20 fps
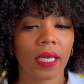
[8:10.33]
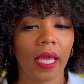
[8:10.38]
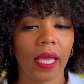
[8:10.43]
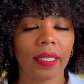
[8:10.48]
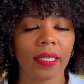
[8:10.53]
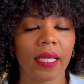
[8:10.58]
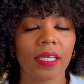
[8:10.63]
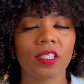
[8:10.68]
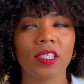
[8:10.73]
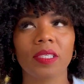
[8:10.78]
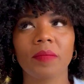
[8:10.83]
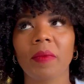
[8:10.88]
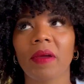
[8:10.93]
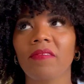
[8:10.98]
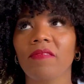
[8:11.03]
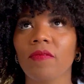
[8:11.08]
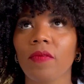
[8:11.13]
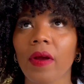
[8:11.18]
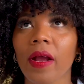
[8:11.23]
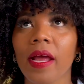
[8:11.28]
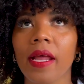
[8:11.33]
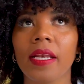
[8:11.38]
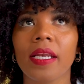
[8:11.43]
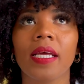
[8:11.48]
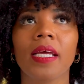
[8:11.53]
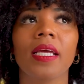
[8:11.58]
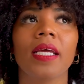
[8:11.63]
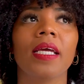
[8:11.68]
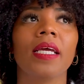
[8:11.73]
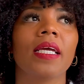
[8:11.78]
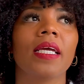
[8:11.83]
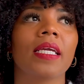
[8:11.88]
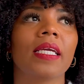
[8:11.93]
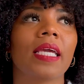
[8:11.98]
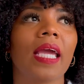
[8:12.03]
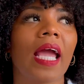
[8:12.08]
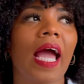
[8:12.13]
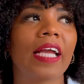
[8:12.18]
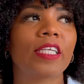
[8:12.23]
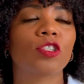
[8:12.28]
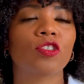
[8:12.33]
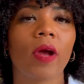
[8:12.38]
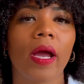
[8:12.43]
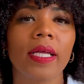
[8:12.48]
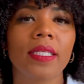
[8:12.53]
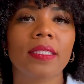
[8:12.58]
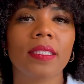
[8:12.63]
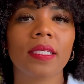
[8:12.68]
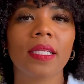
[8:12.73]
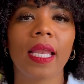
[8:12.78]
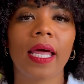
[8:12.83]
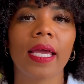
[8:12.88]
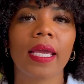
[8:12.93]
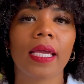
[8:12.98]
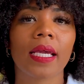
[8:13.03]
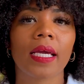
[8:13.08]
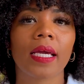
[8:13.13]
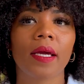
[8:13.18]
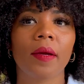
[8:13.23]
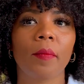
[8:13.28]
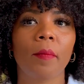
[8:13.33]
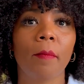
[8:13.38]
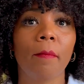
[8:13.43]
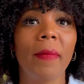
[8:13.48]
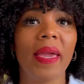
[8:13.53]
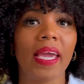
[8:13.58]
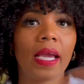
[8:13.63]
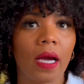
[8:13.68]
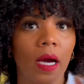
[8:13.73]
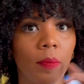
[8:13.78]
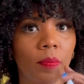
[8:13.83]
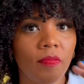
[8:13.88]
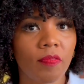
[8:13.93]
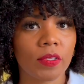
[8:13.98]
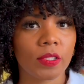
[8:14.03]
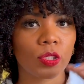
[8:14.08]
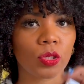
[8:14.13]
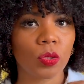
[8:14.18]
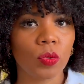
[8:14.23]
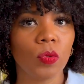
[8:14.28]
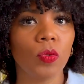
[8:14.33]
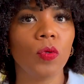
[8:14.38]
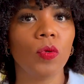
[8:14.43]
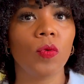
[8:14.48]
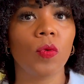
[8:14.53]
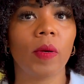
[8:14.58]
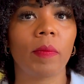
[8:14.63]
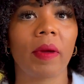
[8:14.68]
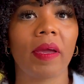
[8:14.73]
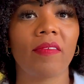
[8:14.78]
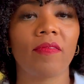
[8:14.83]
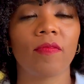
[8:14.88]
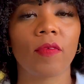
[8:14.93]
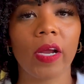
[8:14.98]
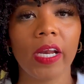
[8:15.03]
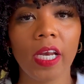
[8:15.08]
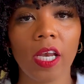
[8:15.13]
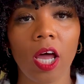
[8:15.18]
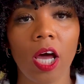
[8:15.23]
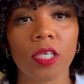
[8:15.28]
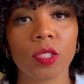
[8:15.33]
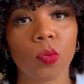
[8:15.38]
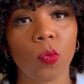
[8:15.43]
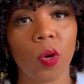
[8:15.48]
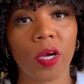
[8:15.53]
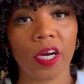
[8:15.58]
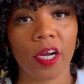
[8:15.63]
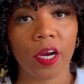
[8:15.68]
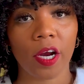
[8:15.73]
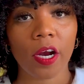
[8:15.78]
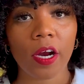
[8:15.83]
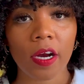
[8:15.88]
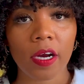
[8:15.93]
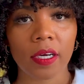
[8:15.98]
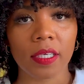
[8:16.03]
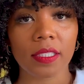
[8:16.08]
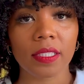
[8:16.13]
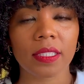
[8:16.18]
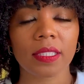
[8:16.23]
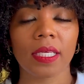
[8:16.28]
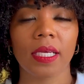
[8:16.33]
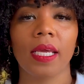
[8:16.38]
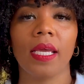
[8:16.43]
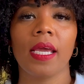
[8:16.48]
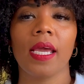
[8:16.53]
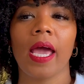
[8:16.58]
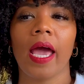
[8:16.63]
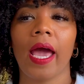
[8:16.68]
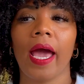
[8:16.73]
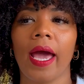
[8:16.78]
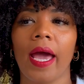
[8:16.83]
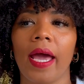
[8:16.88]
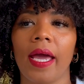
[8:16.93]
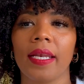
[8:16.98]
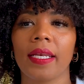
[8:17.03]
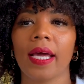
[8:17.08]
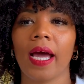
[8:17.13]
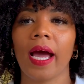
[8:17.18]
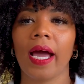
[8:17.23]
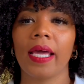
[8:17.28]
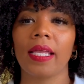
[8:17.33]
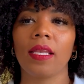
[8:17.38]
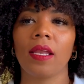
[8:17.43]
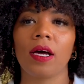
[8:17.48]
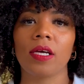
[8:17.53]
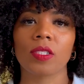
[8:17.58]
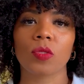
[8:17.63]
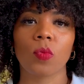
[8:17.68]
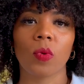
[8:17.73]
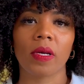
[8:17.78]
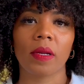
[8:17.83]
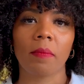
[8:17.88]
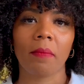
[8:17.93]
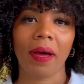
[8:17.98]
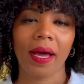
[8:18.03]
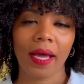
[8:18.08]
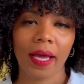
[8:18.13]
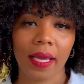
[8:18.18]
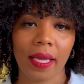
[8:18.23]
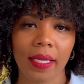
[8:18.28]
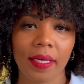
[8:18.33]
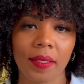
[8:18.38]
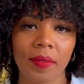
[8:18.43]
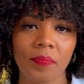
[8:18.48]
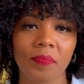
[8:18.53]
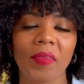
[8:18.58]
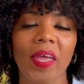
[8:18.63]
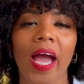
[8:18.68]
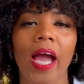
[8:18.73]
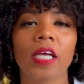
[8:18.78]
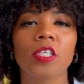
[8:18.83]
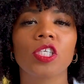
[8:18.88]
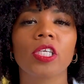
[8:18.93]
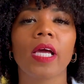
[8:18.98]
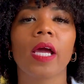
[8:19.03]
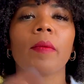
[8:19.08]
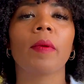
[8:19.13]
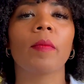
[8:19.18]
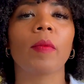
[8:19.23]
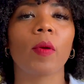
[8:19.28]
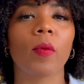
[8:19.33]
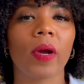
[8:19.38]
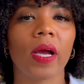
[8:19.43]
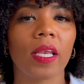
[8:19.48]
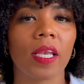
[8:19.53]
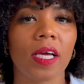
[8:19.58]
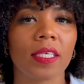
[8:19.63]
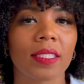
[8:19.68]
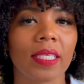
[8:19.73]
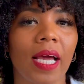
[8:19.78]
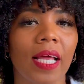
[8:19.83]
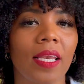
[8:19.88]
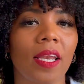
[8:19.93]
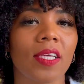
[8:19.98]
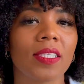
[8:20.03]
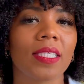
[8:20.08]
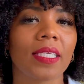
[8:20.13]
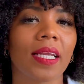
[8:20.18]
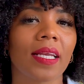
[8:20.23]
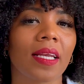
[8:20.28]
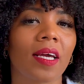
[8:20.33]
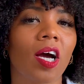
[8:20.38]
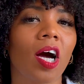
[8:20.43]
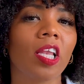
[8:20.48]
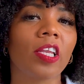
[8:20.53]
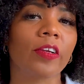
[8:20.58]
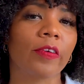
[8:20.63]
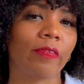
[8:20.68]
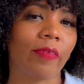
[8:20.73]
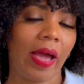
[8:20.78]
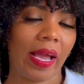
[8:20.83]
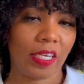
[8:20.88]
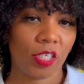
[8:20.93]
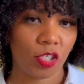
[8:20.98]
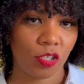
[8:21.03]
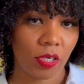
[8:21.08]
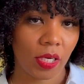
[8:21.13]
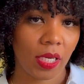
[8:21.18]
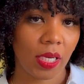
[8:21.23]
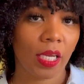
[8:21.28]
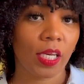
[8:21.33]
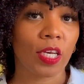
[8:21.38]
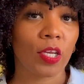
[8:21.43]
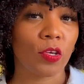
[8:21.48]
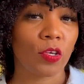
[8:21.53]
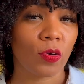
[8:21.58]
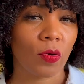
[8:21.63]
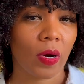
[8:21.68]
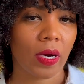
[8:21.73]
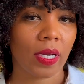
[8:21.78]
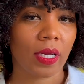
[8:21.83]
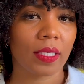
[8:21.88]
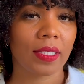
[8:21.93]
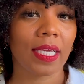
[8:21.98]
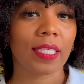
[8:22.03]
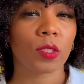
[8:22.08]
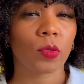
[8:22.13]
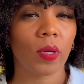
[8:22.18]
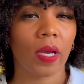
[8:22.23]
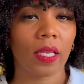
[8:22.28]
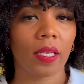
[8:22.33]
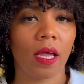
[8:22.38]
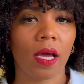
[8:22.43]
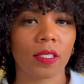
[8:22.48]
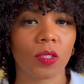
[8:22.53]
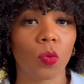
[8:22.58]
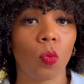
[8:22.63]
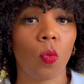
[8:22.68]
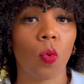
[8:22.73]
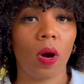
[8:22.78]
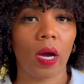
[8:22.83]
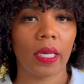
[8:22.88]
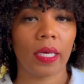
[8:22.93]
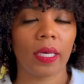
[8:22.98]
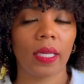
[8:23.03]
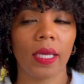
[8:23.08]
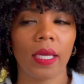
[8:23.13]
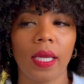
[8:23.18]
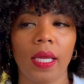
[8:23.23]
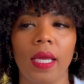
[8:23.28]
And actually my friend, I tried to like make up for 2 when my friend lost one of hers and I lost one of mine. Actually, I remember where I lost it. I lost it at a color factory in New York. That's where I lost one.